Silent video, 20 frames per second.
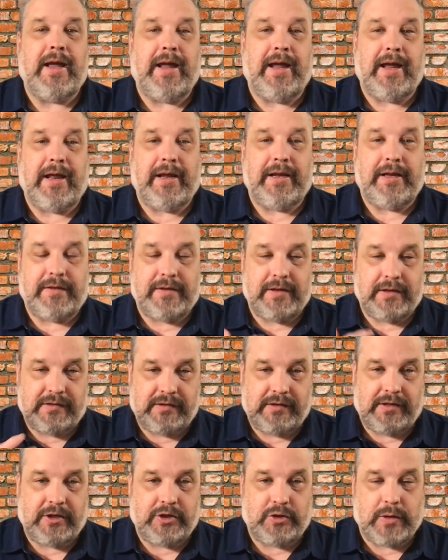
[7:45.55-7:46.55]
and get
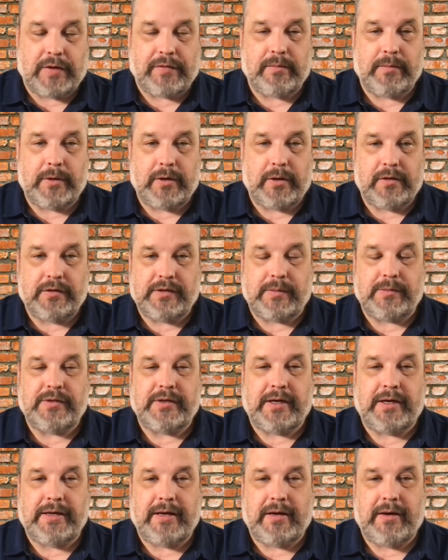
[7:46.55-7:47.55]
you out from under this
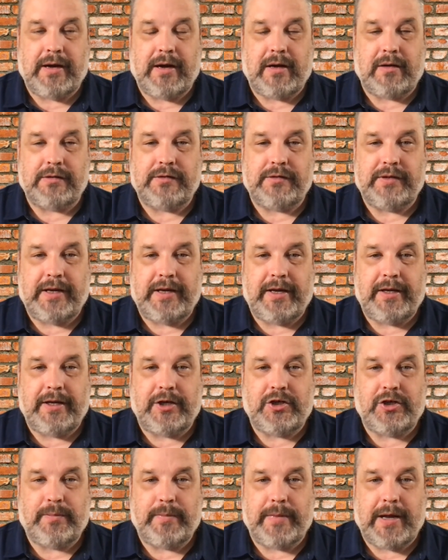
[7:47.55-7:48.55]
upside down house and
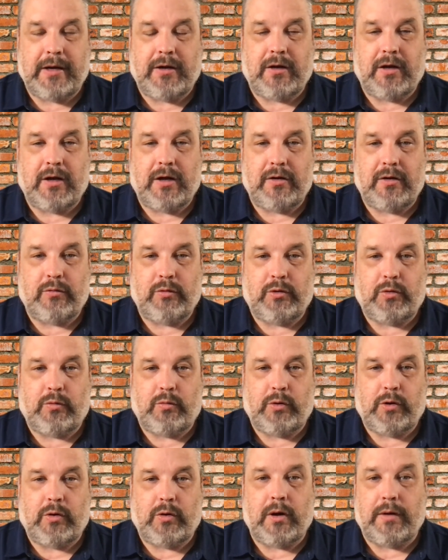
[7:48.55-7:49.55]
get you back on
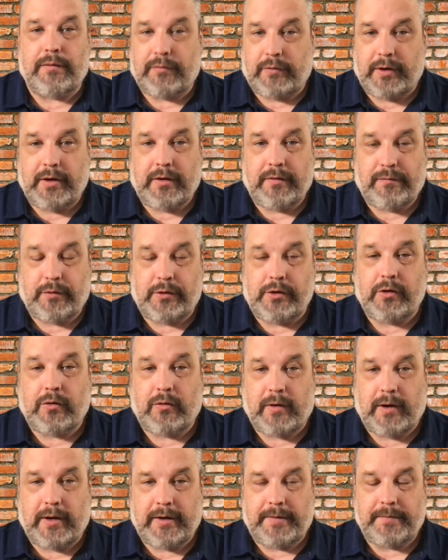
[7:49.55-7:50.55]
recovery for your
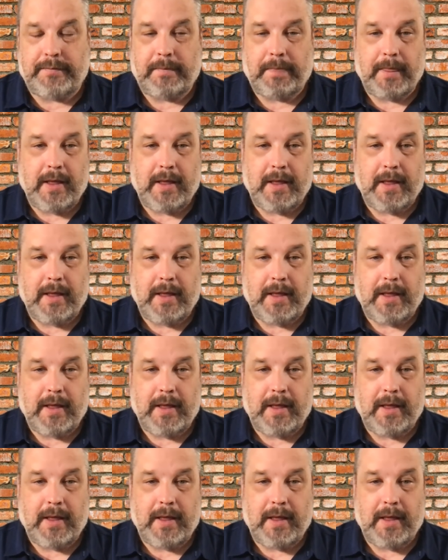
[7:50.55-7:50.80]
credit.